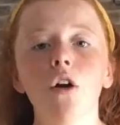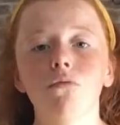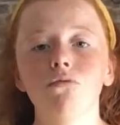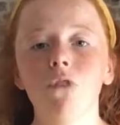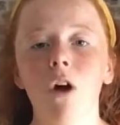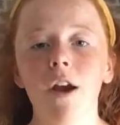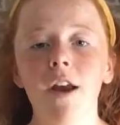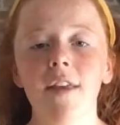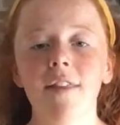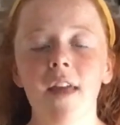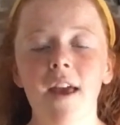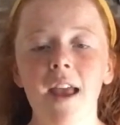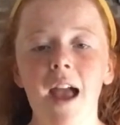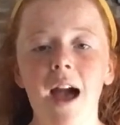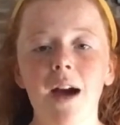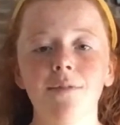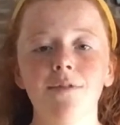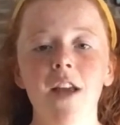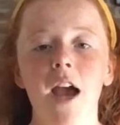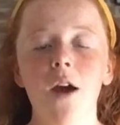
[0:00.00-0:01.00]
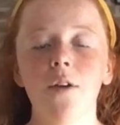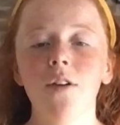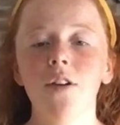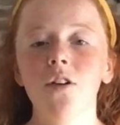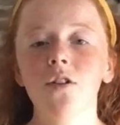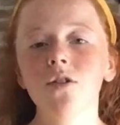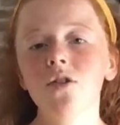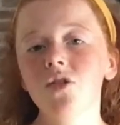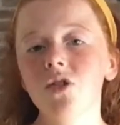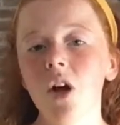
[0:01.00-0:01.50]
writing that you have down, you
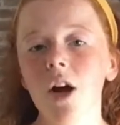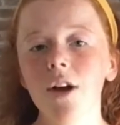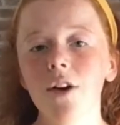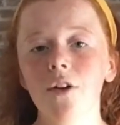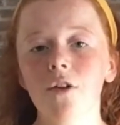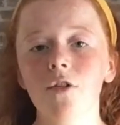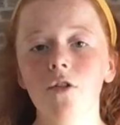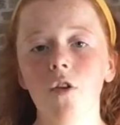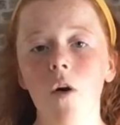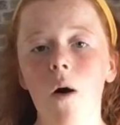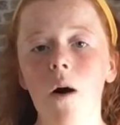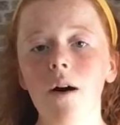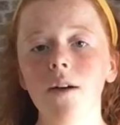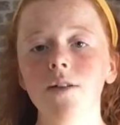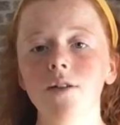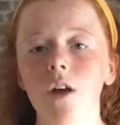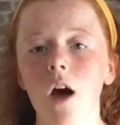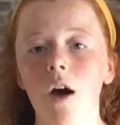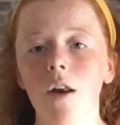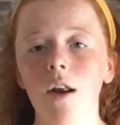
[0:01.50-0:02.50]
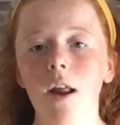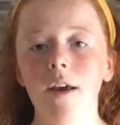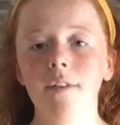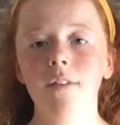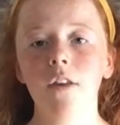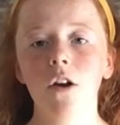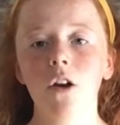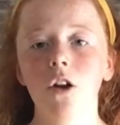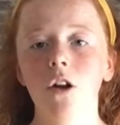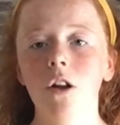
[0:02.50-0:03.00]
just slide across on like
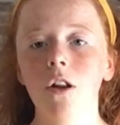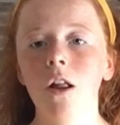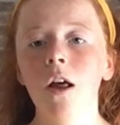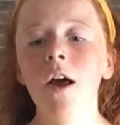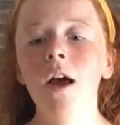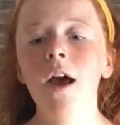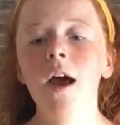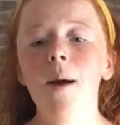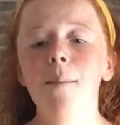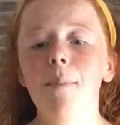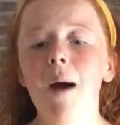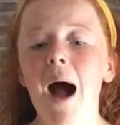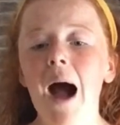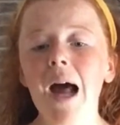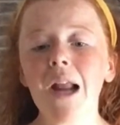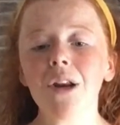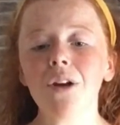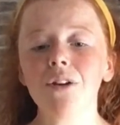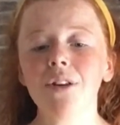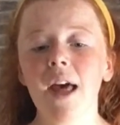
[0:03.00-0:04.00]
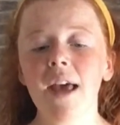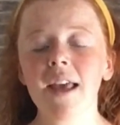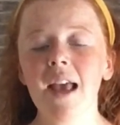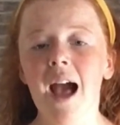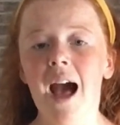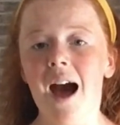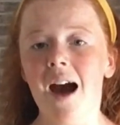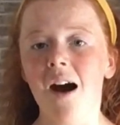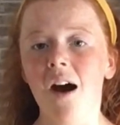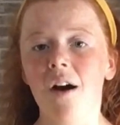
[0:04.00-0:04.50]
the little panel that you
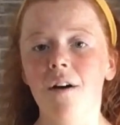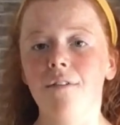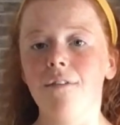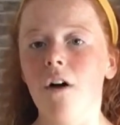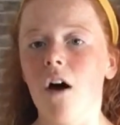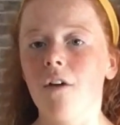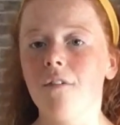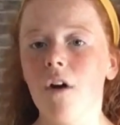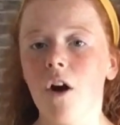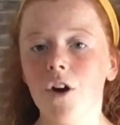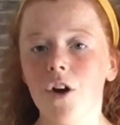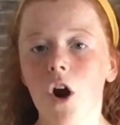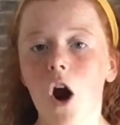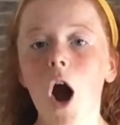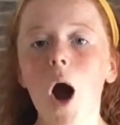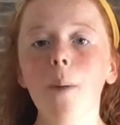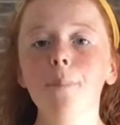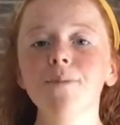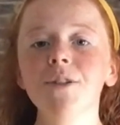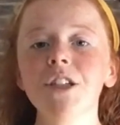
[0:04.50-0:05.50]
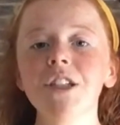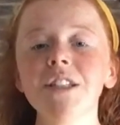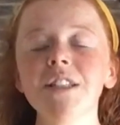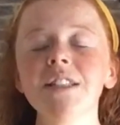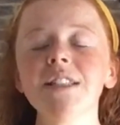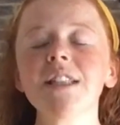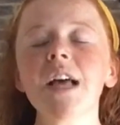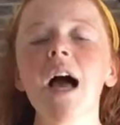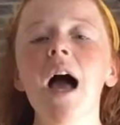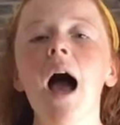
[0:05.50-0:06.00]
have of all your
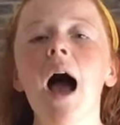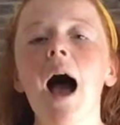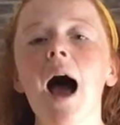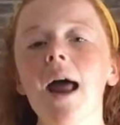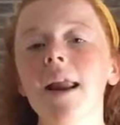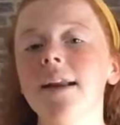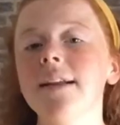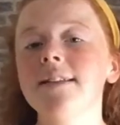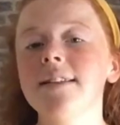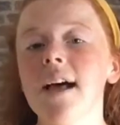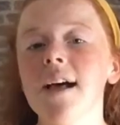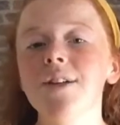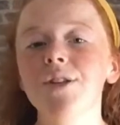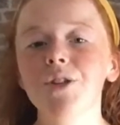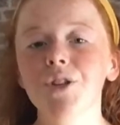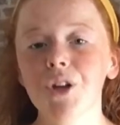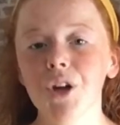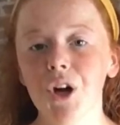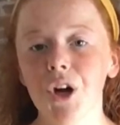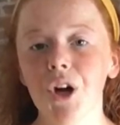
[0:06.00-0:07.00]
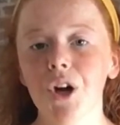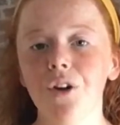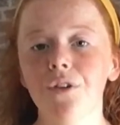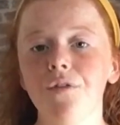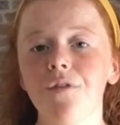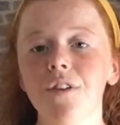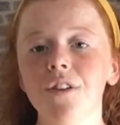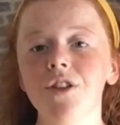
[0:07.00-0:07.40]
options, and it says curve.